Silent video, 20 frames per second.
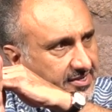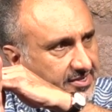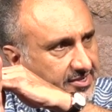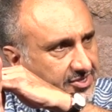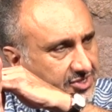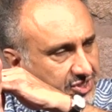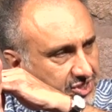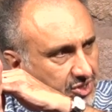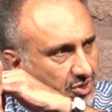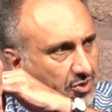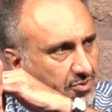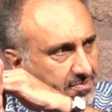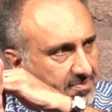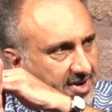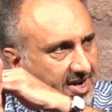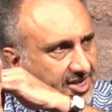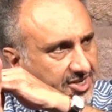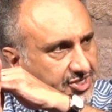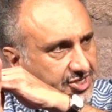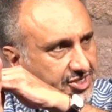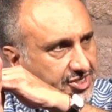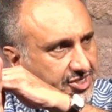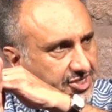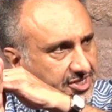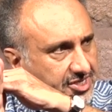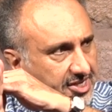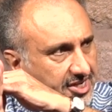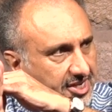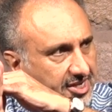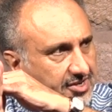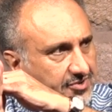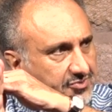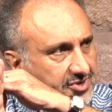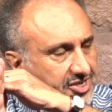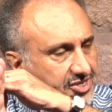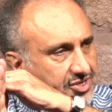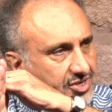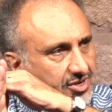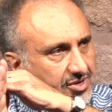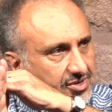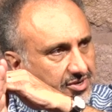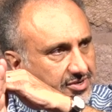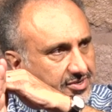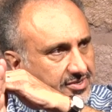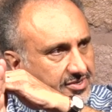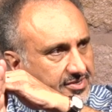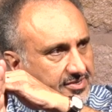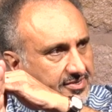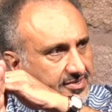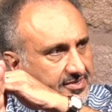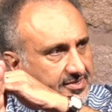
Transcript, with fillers: so much in return.